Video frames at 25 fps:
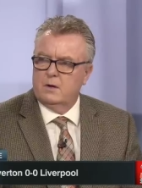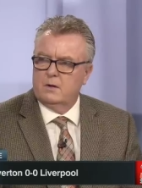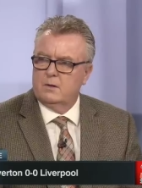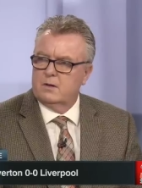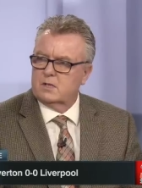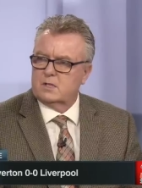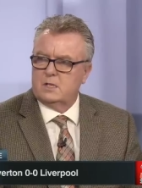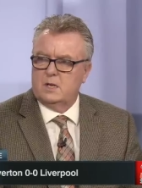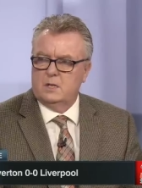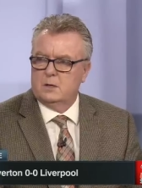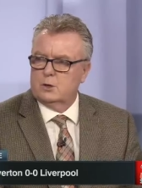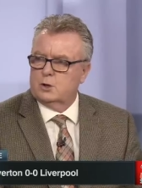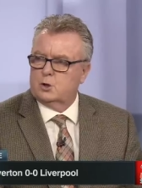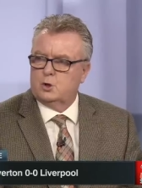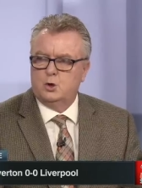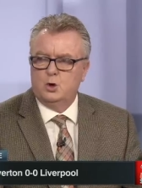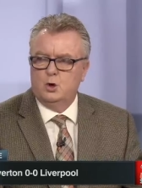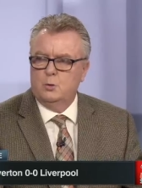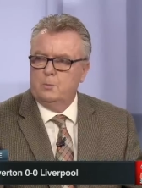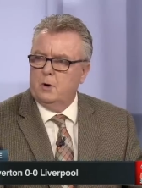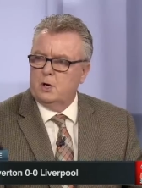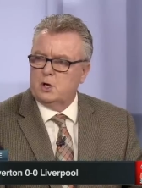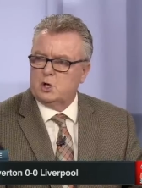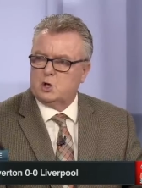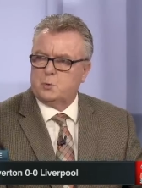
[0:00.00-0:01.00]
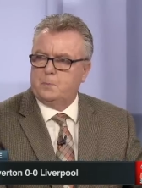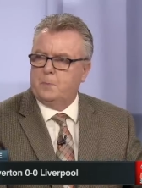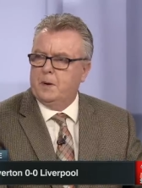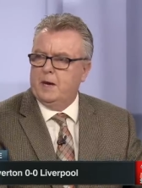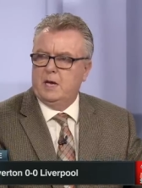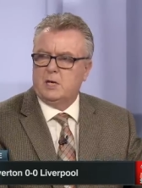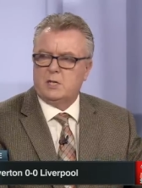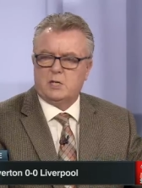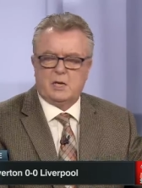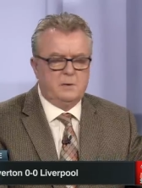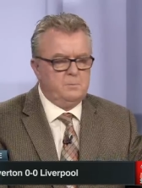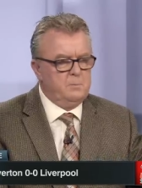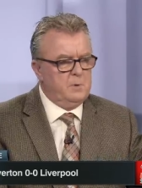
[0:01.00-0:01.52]
There's either too much
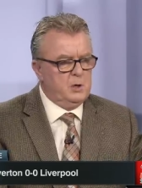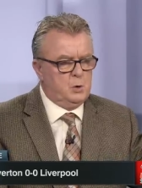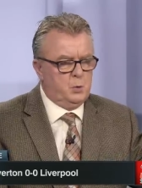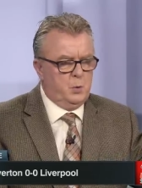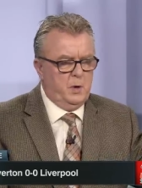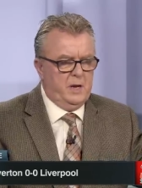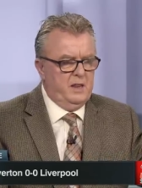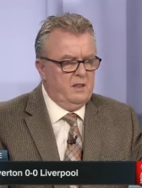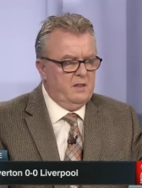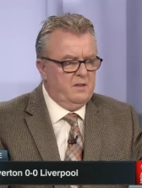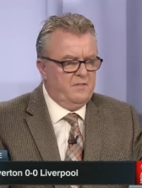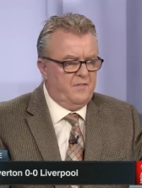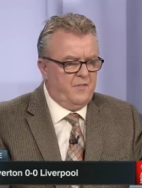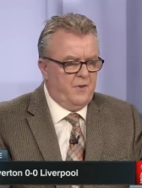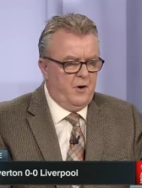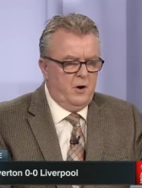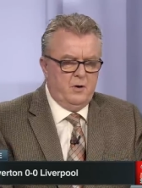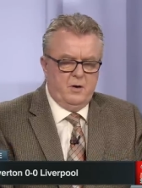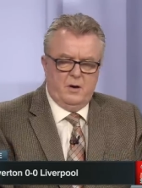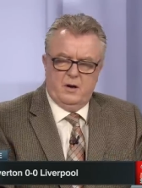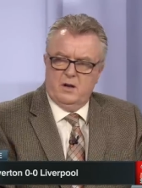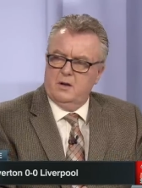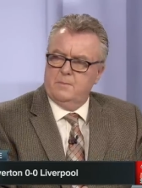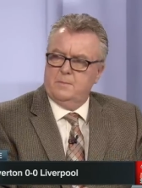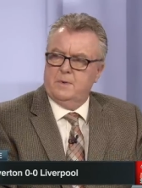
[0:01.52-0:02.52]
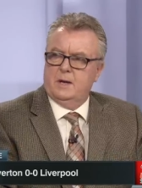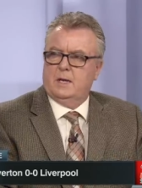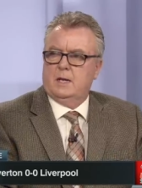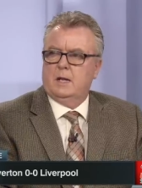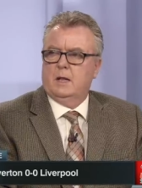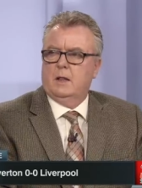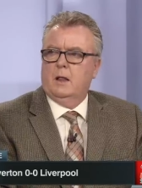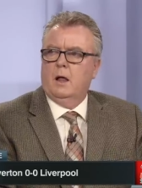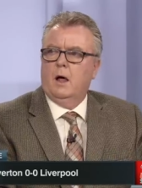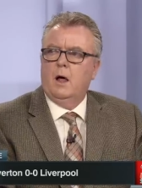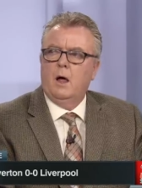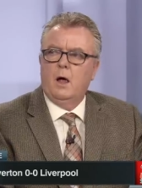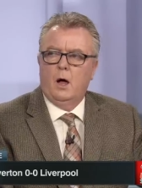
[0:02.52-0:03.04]
space in between the front and the
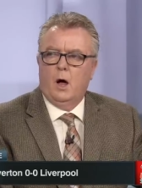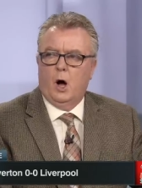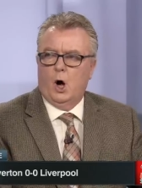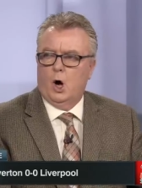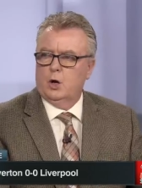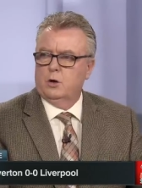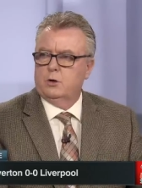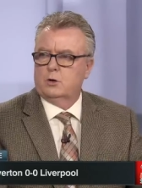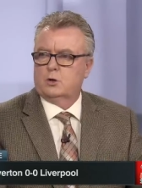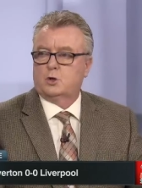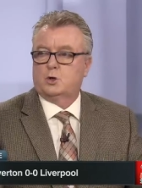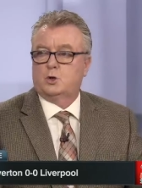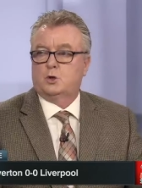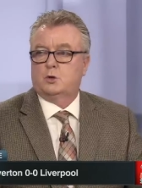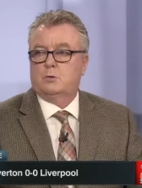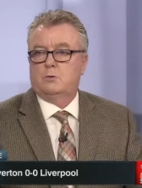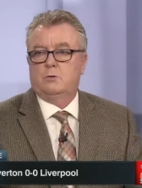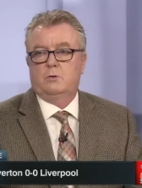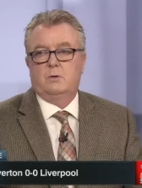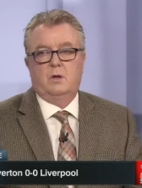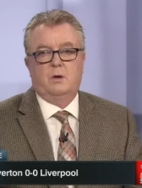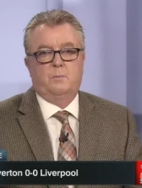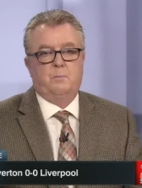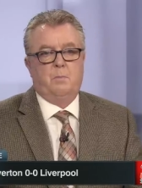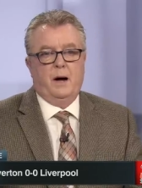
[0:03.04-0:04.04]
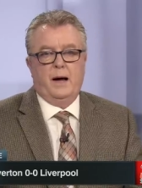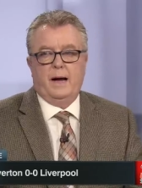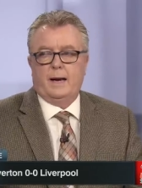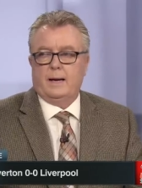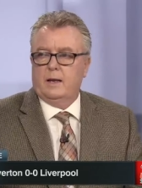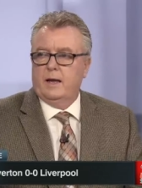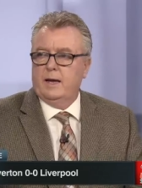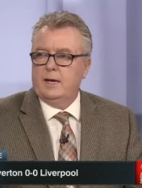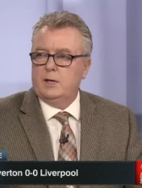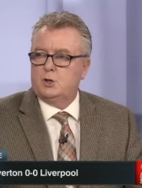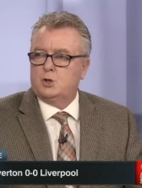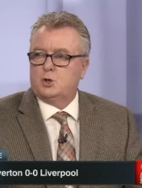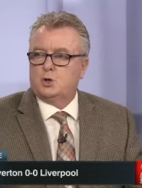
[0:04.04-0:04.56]
middle, or there's the back
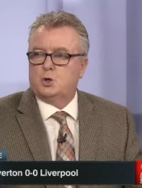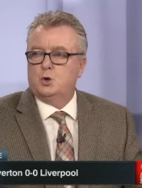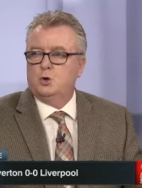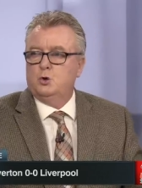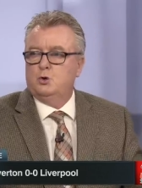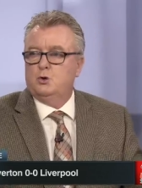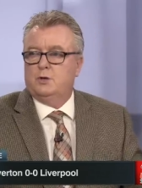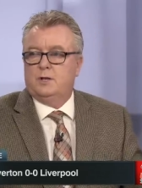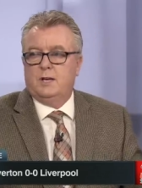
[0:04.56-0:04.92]
line's too